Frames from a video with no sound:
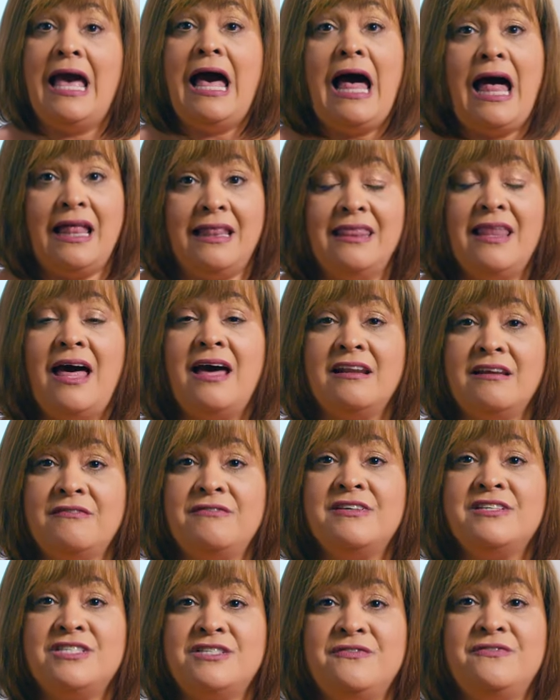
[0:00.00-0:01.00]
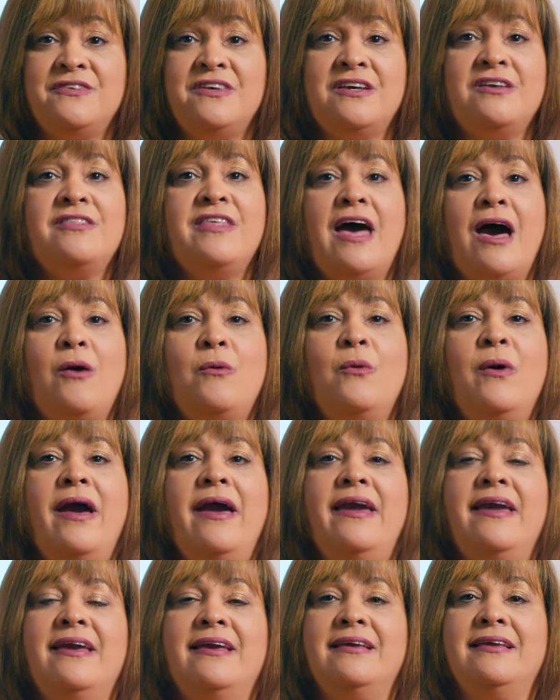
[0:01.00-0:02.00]
A lot of us feel that
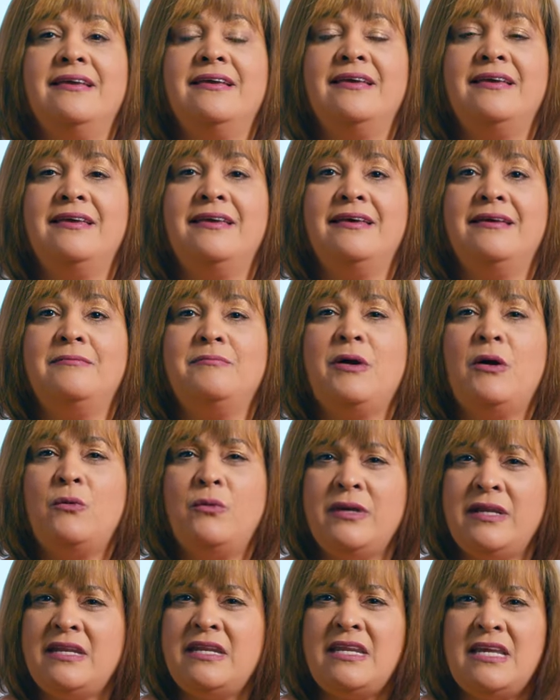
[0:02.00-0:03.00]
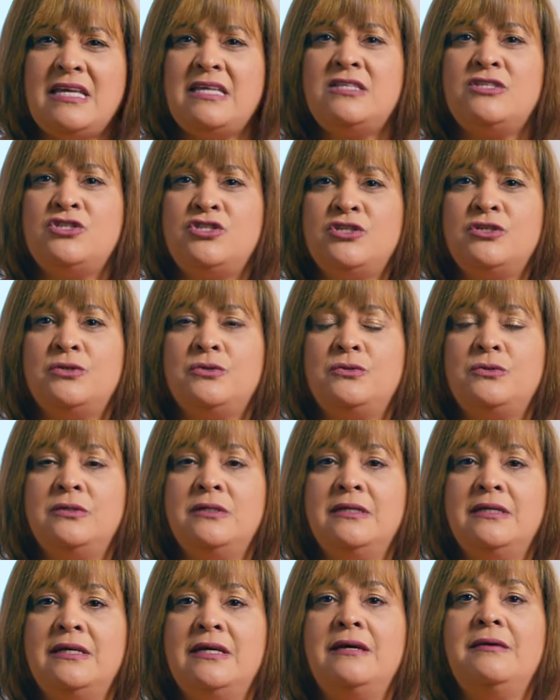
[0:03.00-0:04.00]
way, but we need to
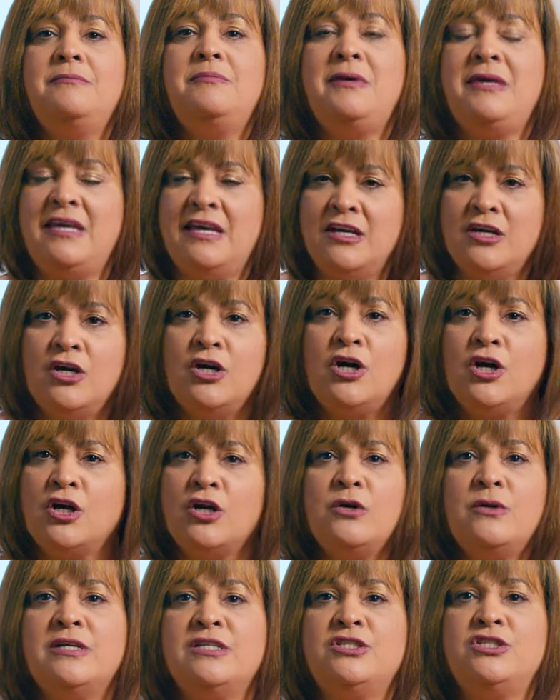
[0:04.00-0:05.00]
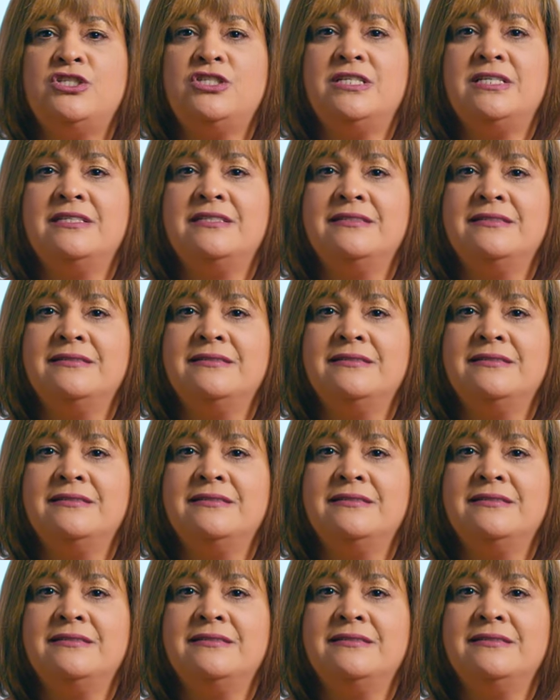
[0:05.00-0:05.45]
be encouraged.